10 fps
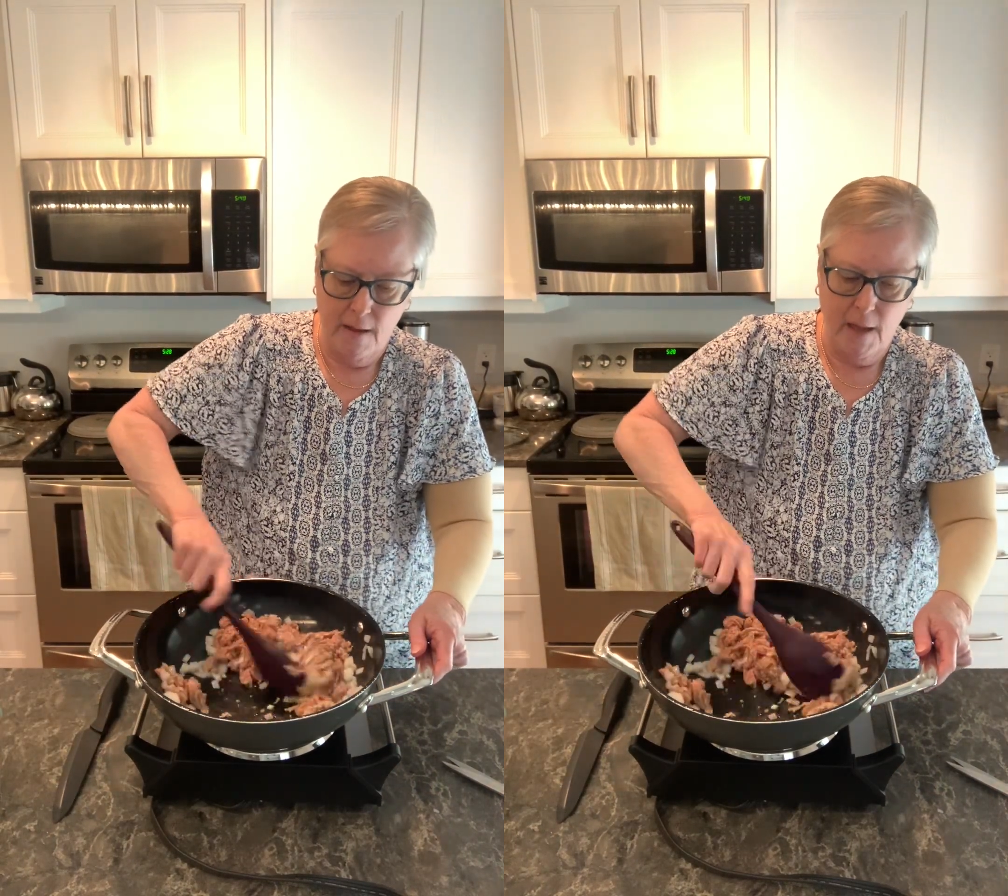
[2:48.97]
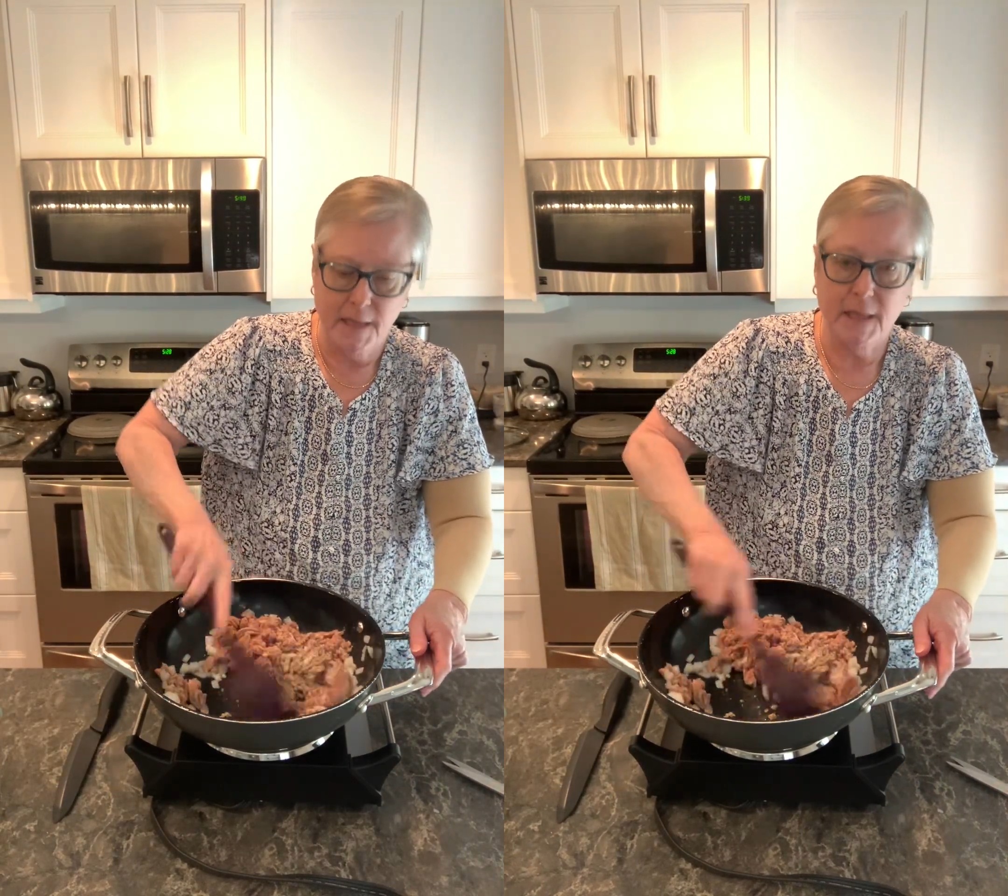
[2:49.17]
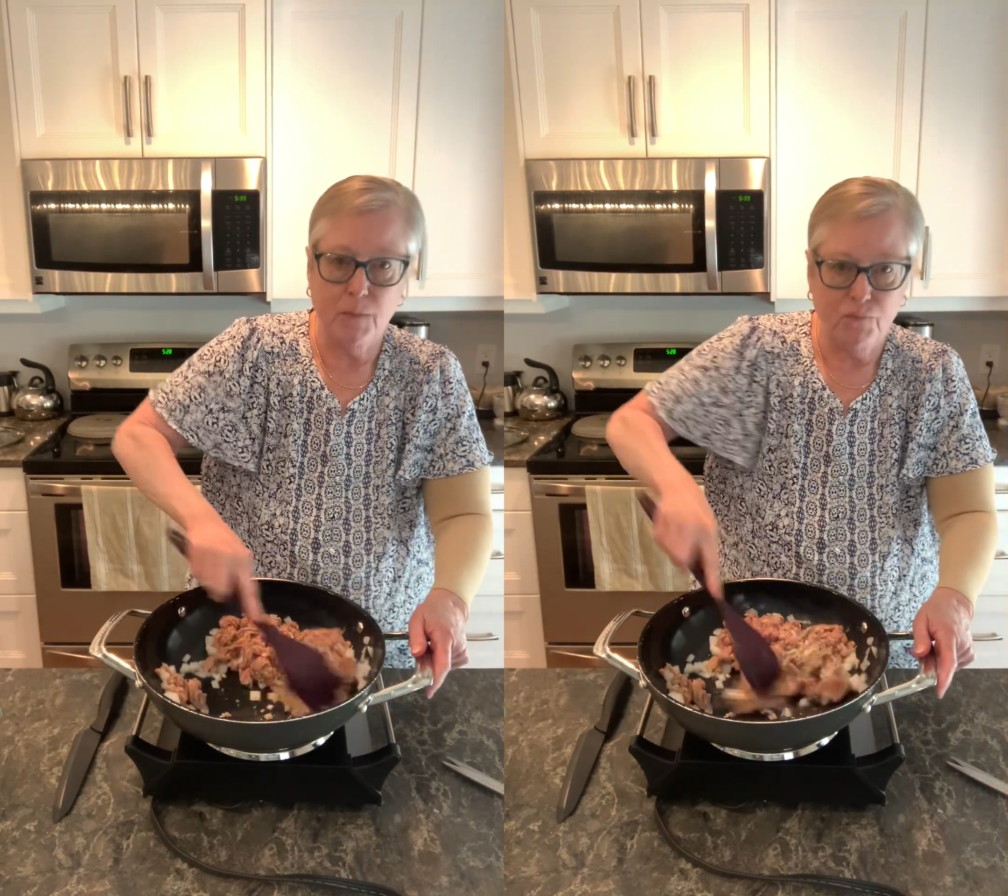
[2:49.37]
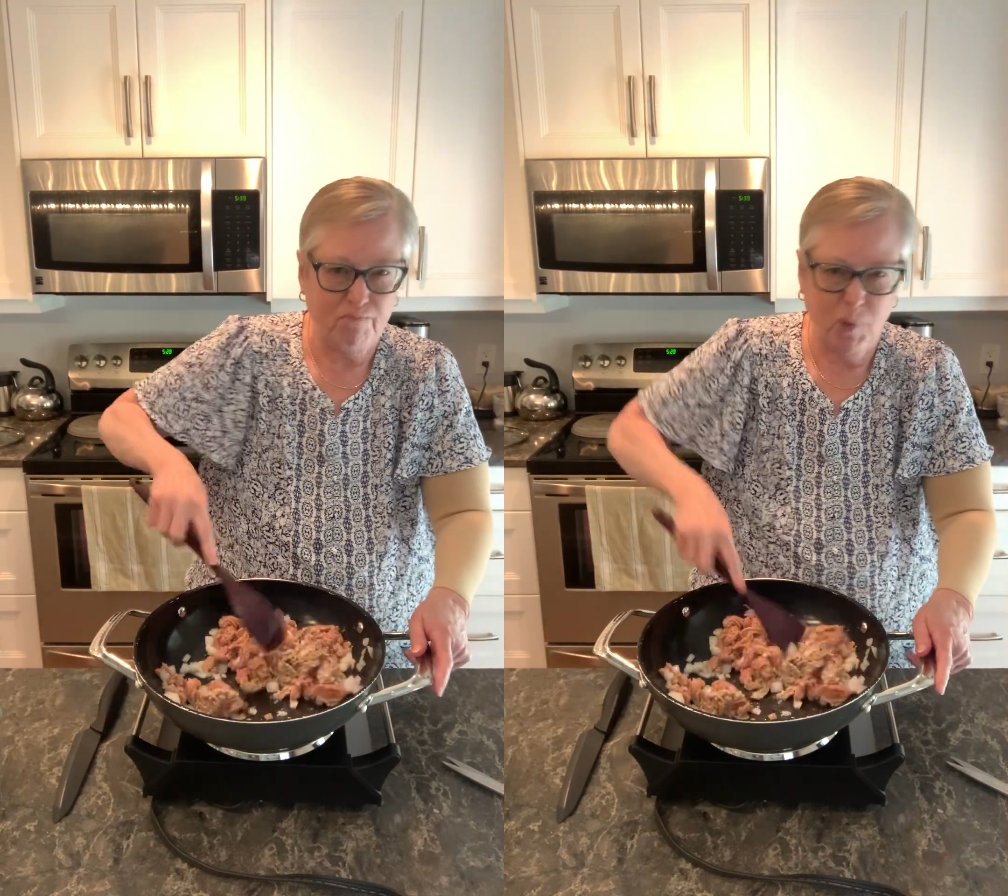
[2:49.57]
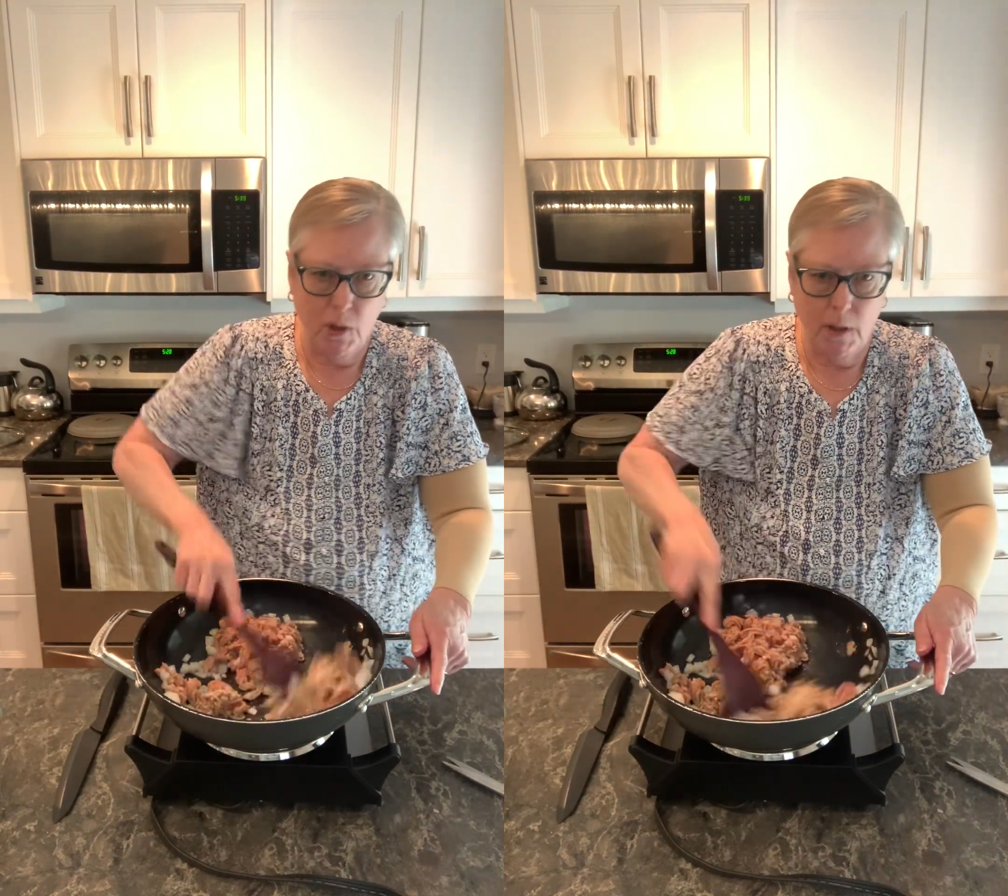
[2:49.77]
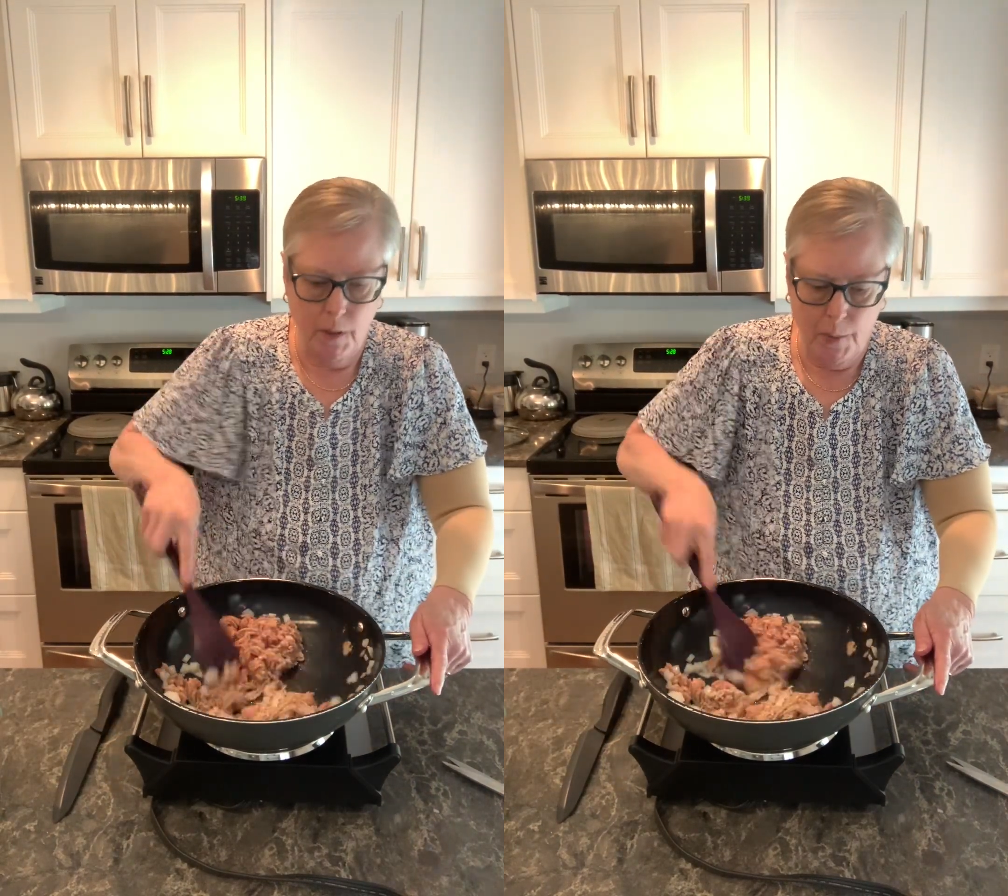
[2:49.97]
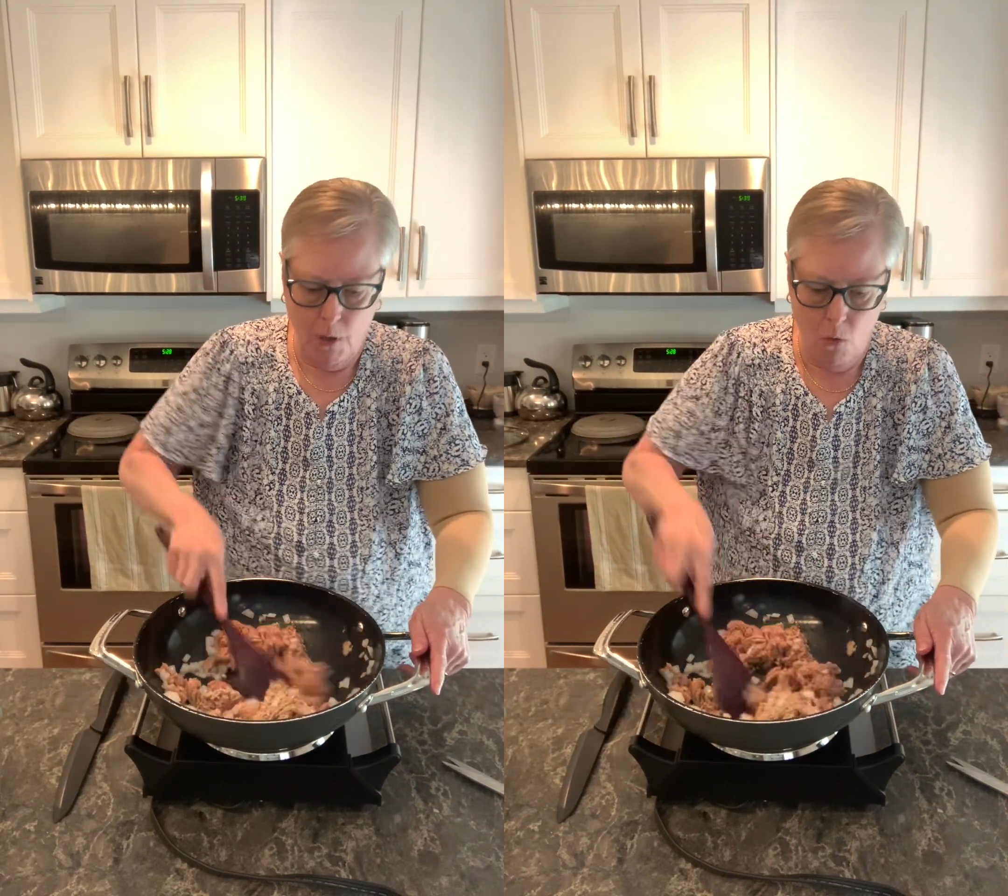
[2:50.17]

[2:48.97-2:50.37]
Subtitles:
I did put a little bit of